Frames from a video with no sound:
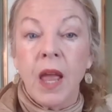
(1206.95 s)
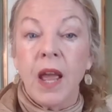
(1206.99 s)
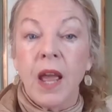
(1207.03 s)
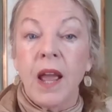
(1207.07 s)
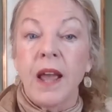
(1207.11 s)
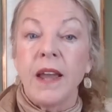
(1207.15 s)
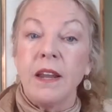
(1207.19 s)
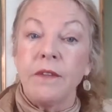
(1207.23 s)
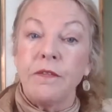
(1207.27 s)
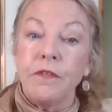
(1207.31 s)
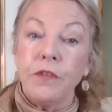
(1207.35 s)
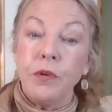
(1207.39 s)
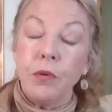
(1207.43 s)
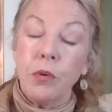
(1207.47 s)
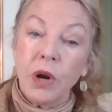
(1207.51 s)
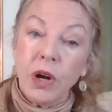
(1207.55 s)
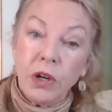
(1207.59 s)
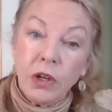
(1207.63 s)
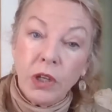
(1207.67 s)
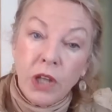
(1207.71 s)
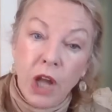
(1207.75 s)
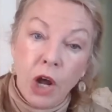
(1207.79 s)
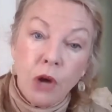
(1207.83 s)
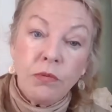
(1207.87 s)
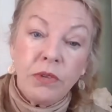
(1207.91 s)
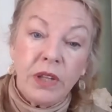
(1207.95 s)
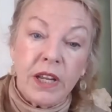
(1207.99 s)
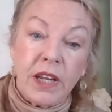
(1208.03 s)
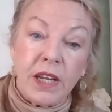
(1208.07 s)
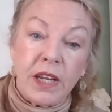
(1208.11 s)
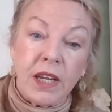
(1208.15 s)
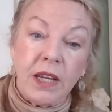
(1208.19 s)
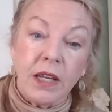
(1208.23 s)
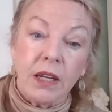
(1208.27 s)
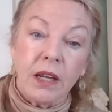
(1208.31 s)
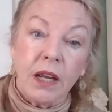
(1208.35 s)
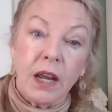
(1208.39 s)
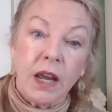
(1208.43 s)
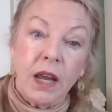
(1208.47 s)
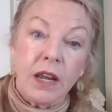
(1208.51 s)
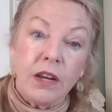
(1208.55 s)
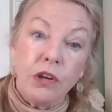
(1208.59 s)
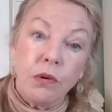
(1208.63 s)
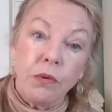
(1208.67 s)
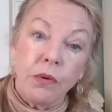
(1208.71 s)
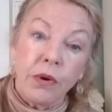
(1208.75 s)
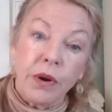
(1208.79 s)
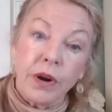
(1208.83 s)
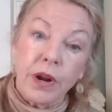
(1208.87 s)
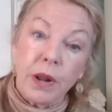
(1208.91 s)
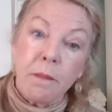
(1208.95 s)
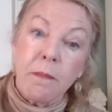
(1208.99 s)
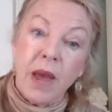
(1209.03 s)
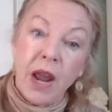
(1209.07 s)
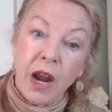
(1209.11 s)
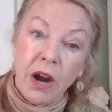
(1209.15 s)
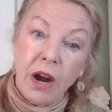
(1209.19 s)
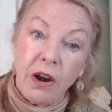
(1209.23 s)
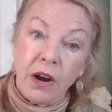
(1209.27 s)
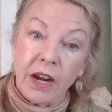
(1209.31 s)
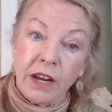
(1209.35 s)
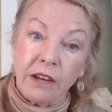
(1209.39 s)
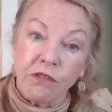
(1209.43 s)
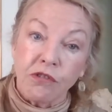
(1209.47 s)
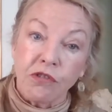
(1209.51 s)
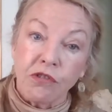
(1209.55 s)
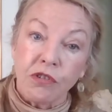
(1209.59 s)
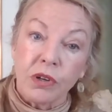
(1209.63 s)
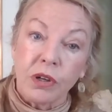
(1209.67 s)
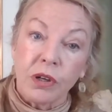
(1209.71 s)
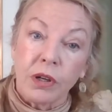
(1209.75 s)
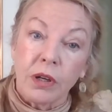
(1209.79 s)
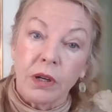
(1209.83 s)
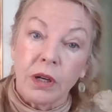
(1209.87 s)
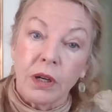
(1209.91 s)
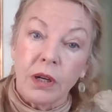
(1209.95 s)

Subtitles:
And if you are lonely and you are in a marriage,